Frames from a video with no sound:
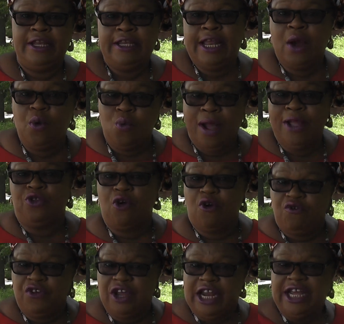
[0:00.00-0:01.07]
They went to
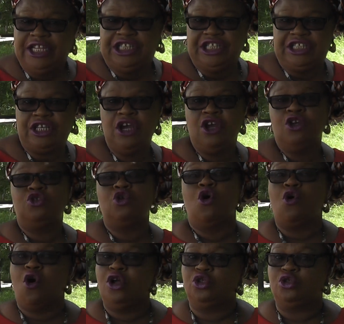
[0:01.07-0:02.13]
villages to
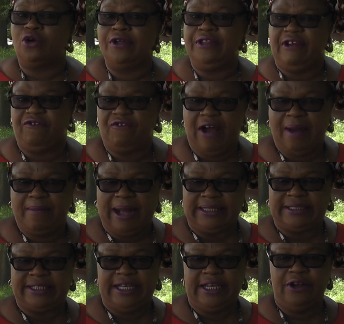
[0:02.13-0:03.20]
control the
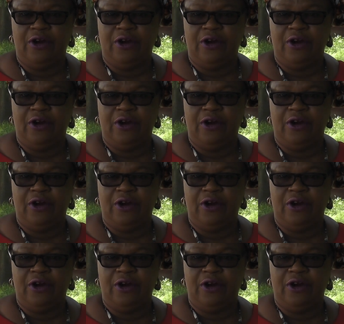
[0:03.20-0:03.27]
farmers.